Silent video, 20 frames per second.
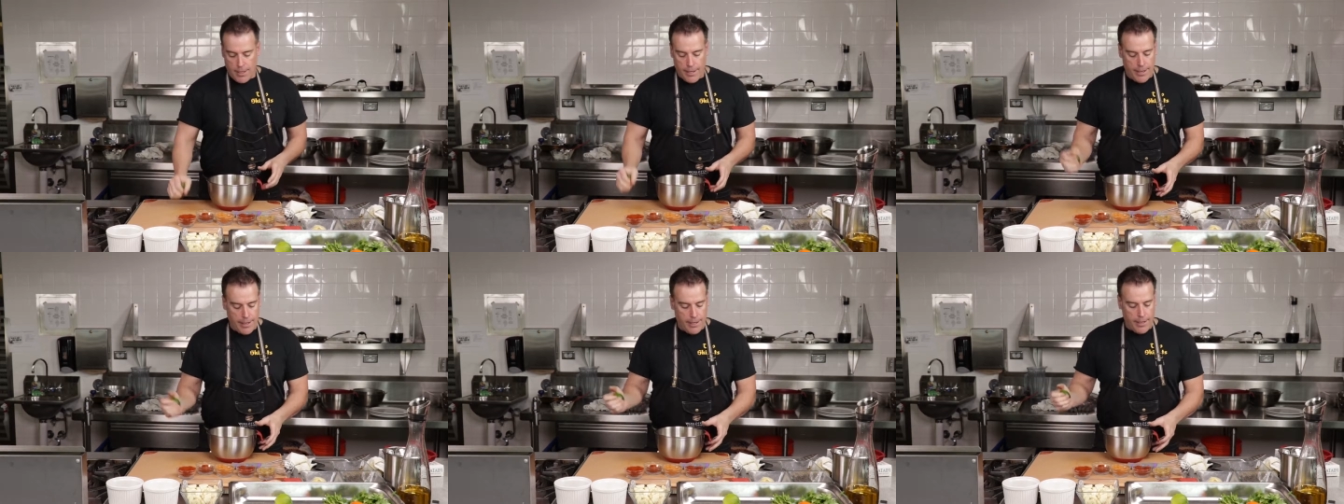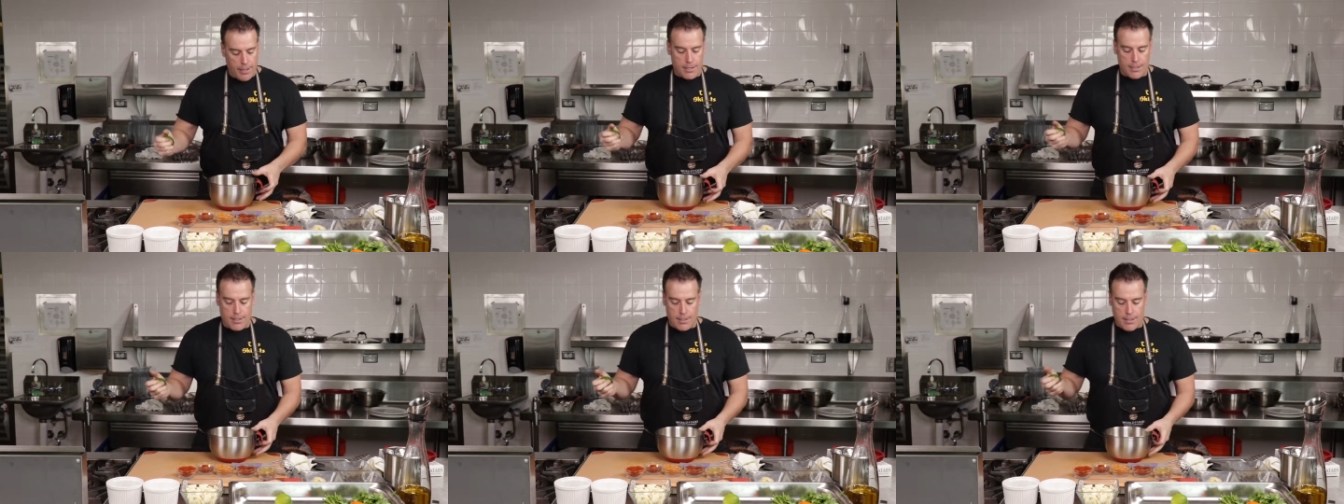and
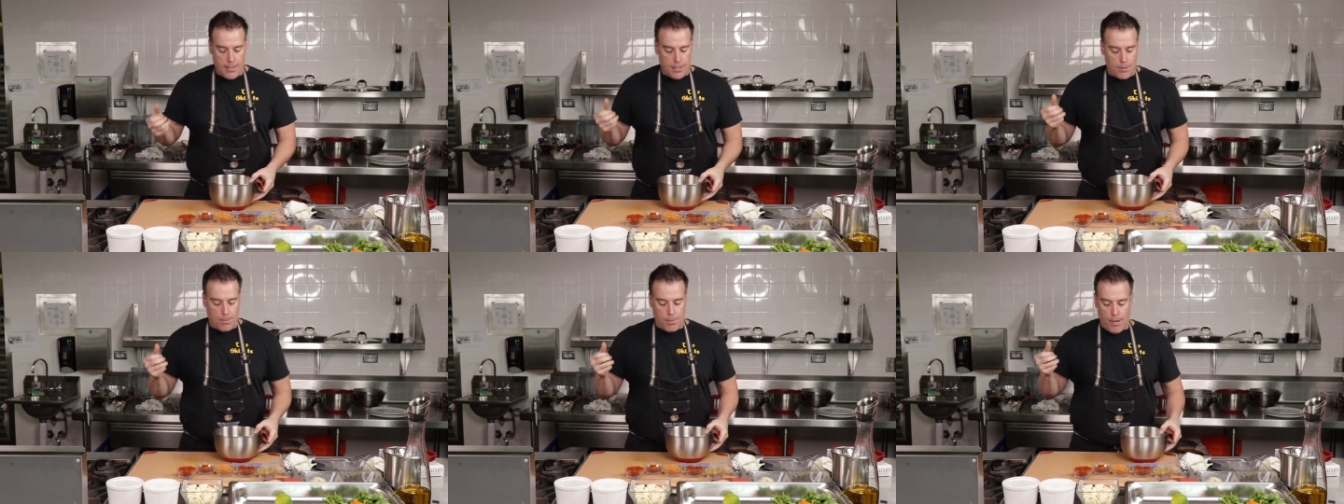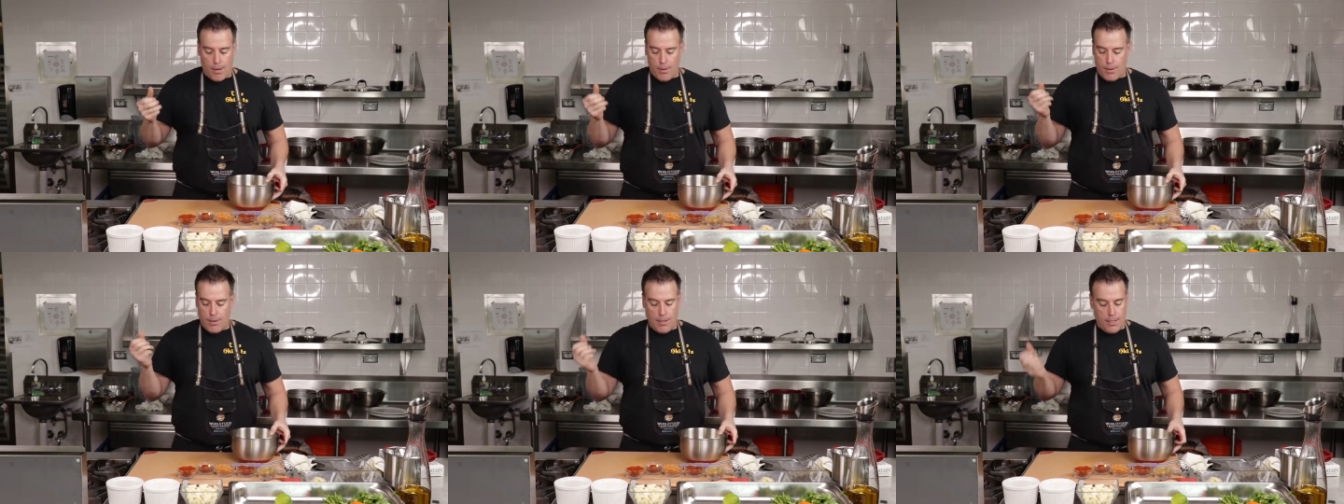it's
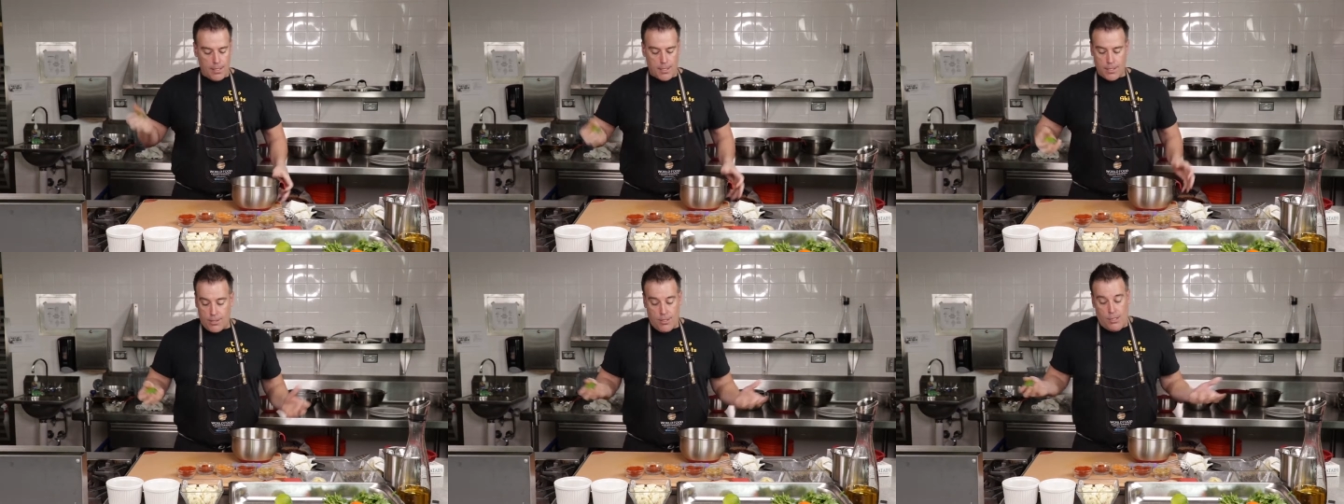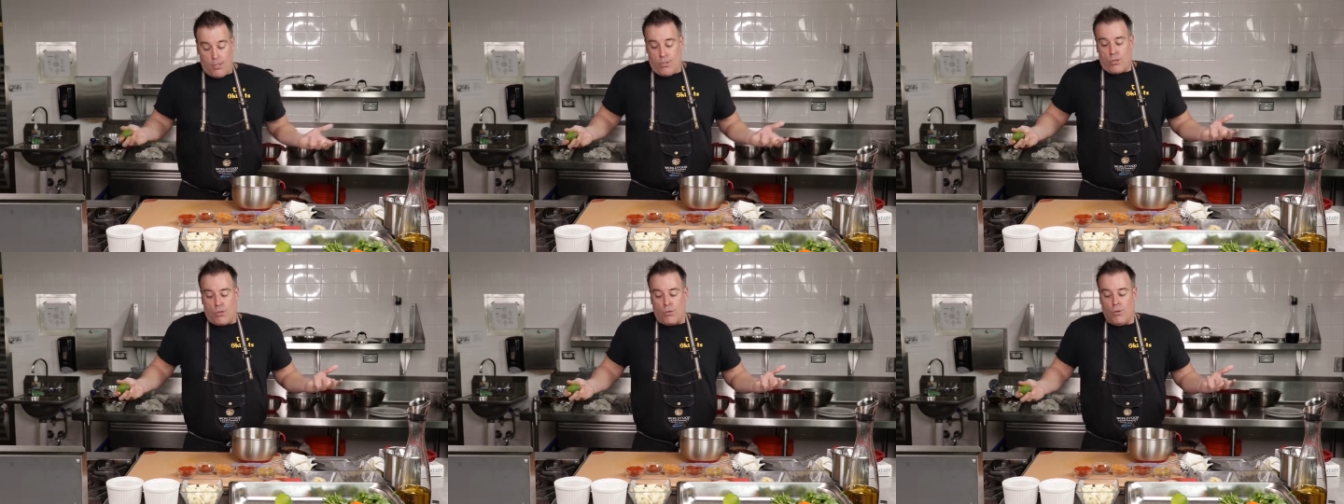
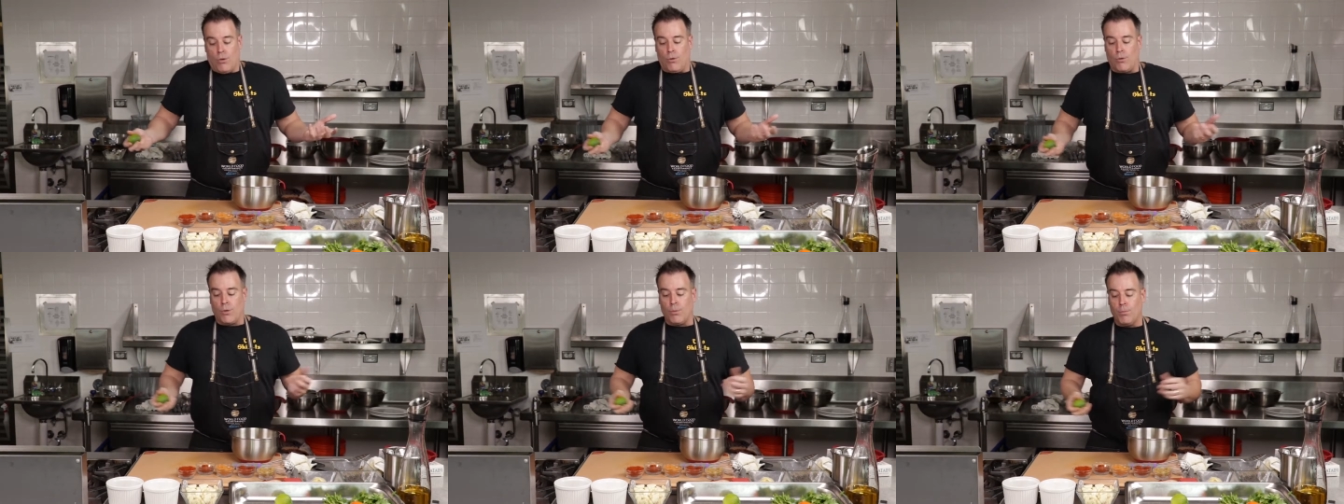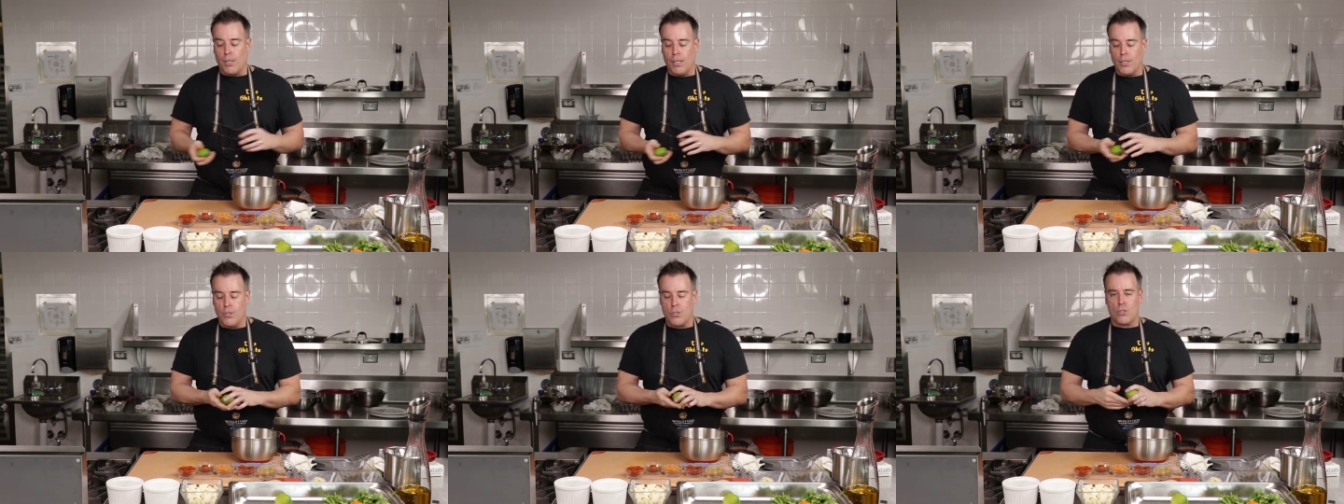the truth,
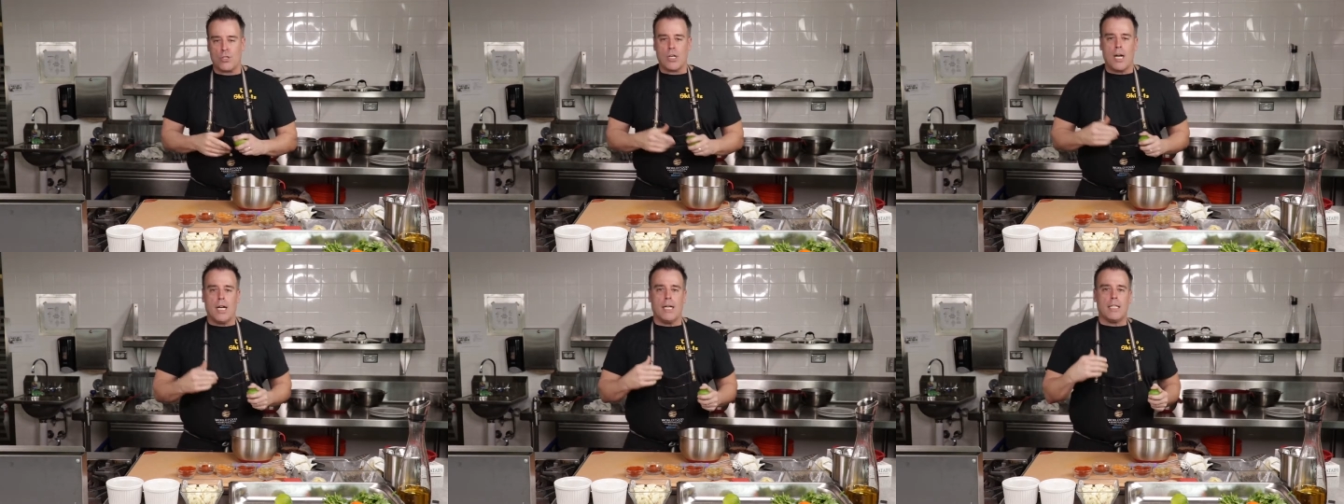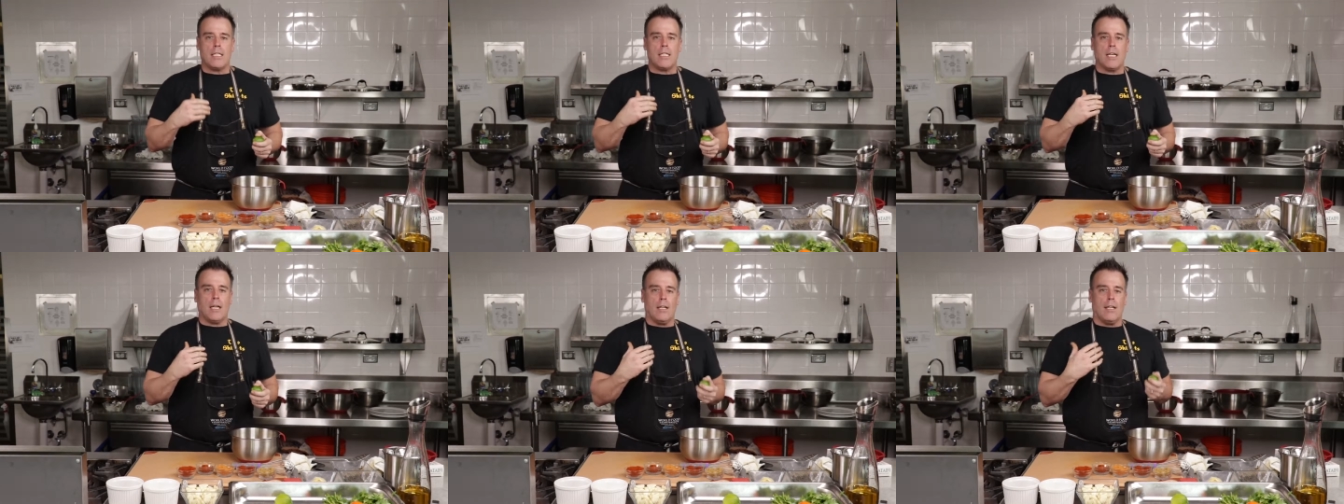because
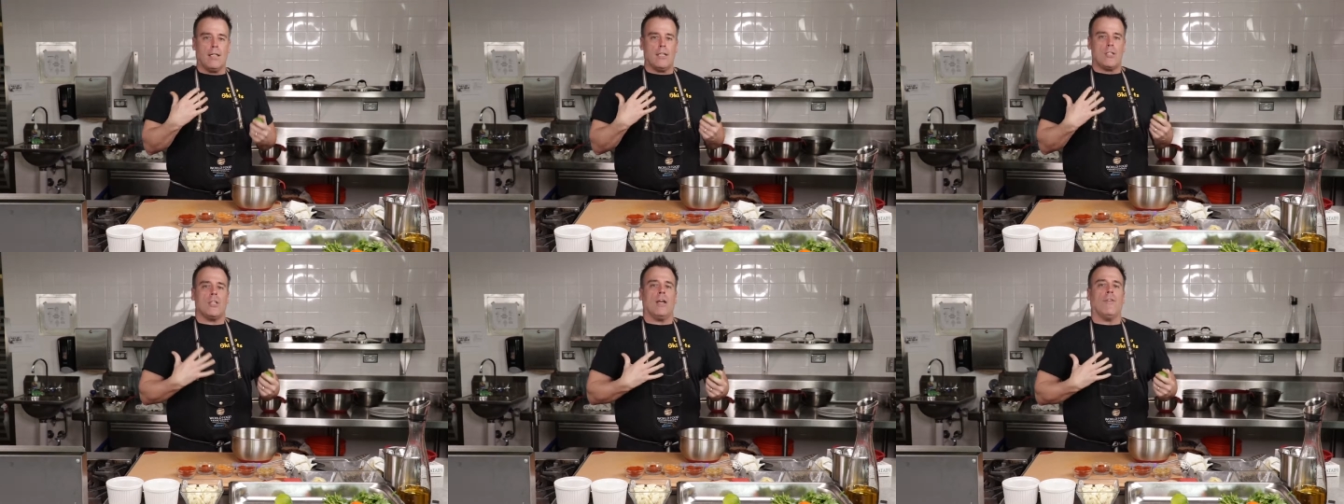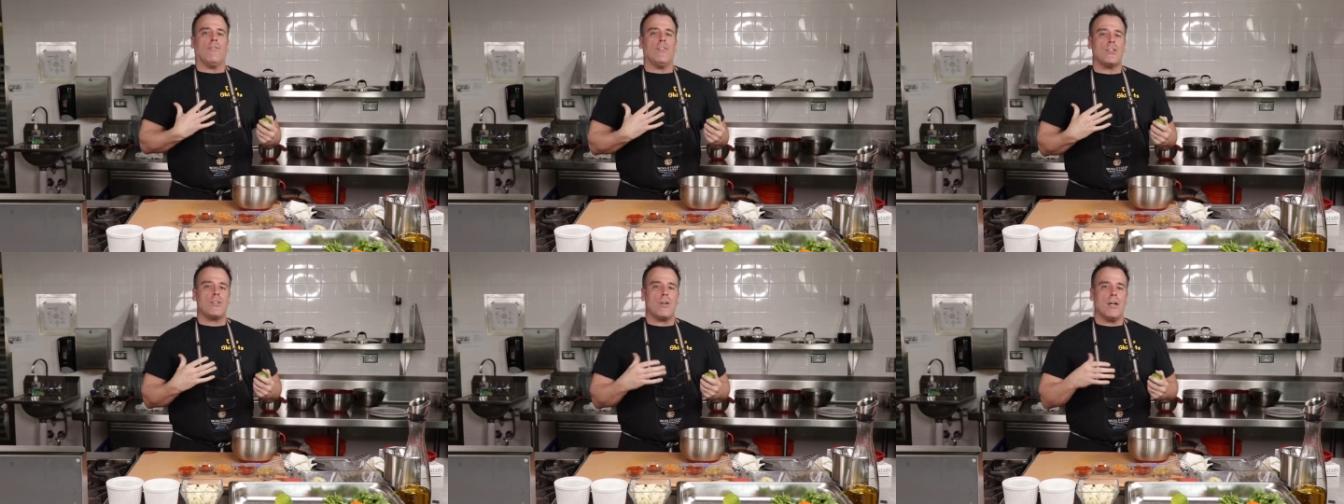a
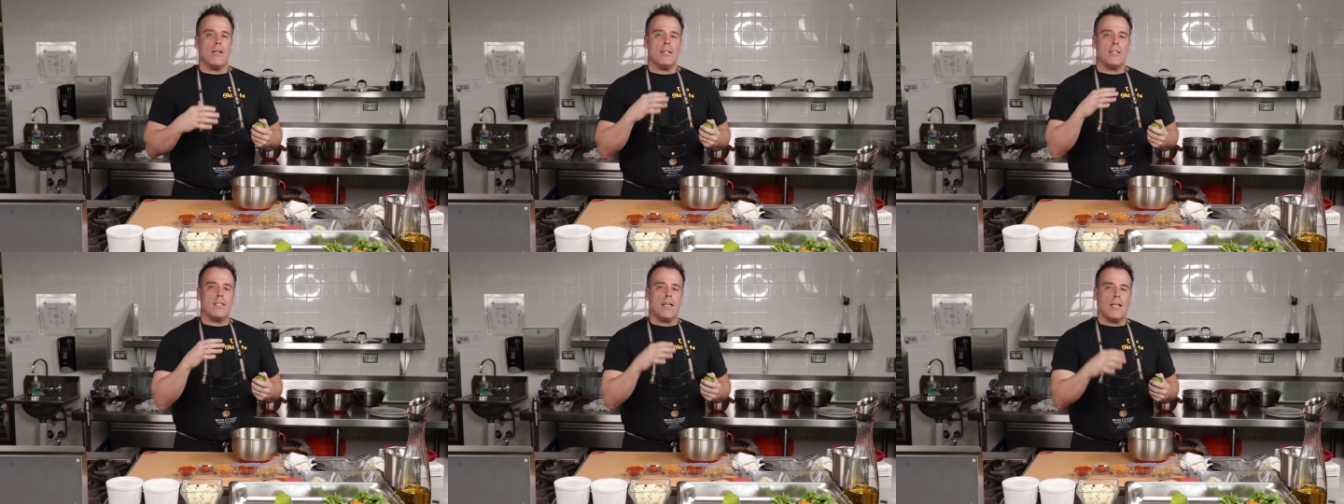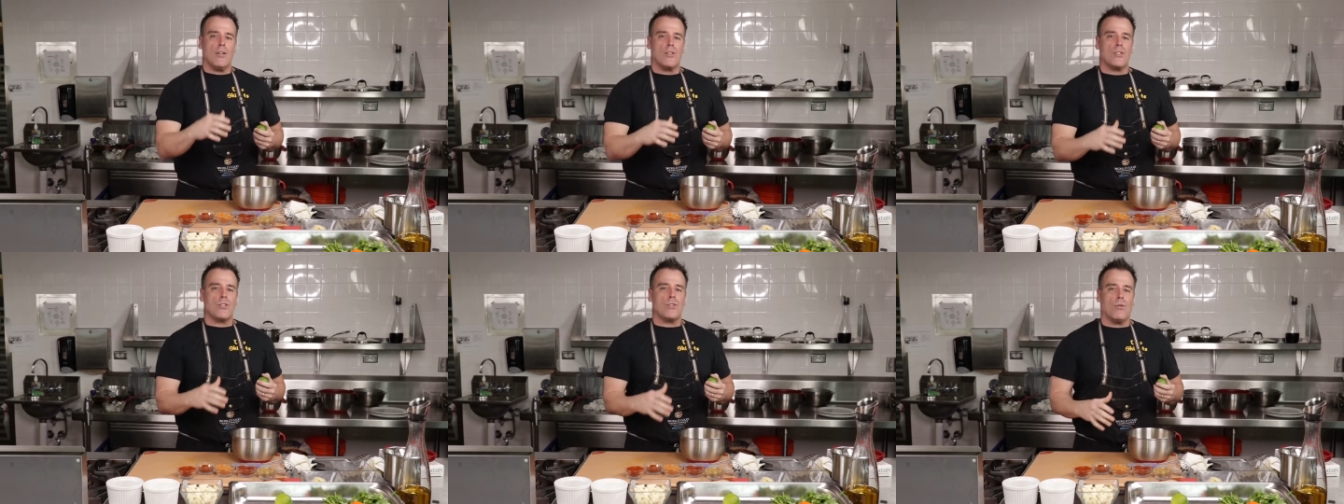chef is trying to
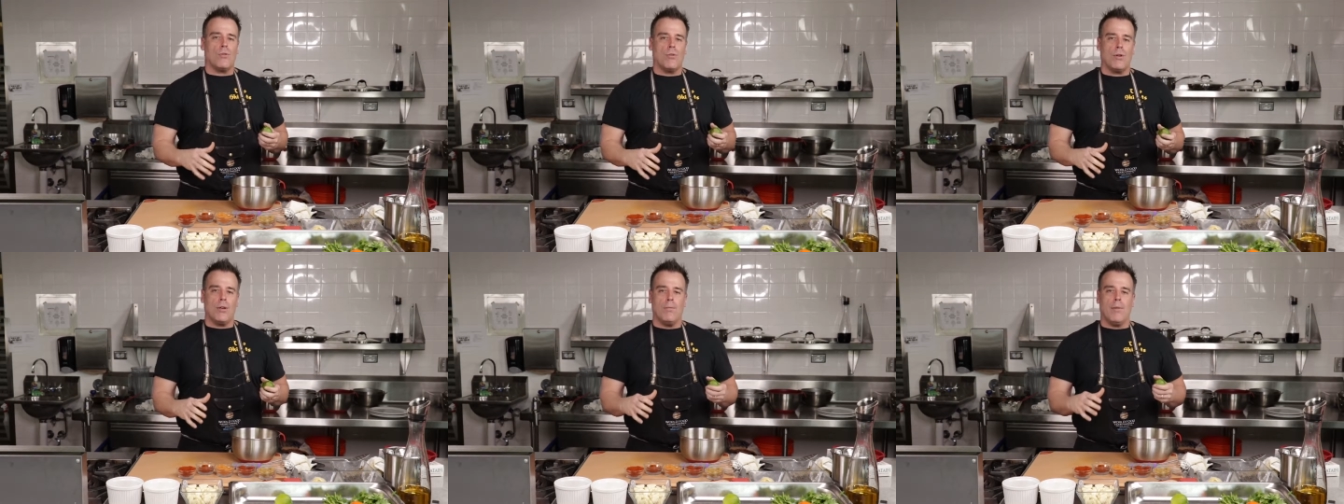tell a story